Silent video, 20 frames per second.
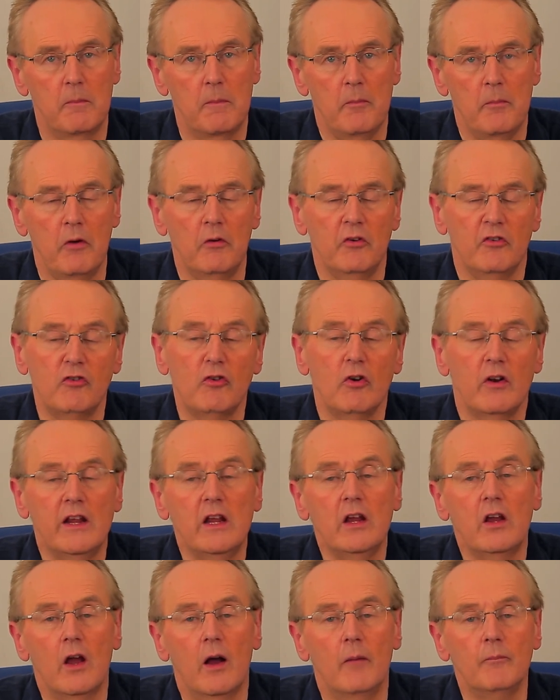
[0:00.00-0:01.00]
But residual
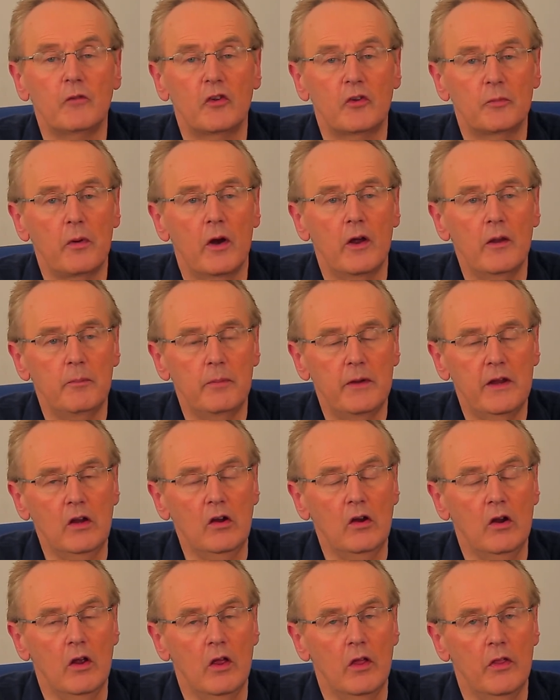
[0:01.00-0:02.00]
income, despite
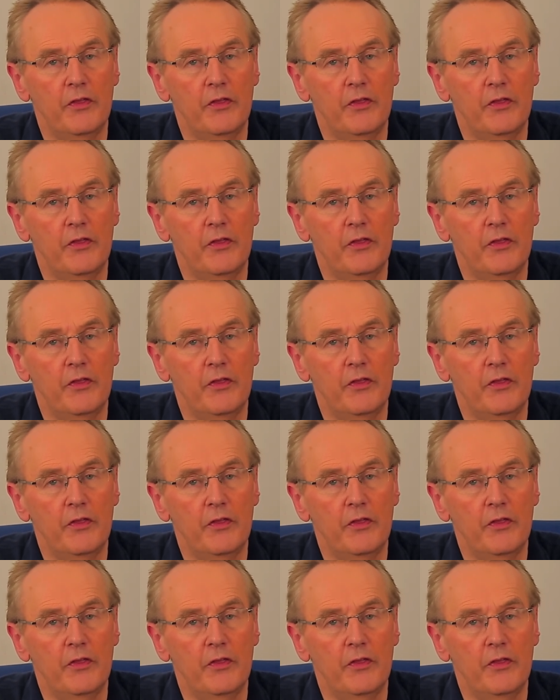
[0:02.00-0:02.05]
being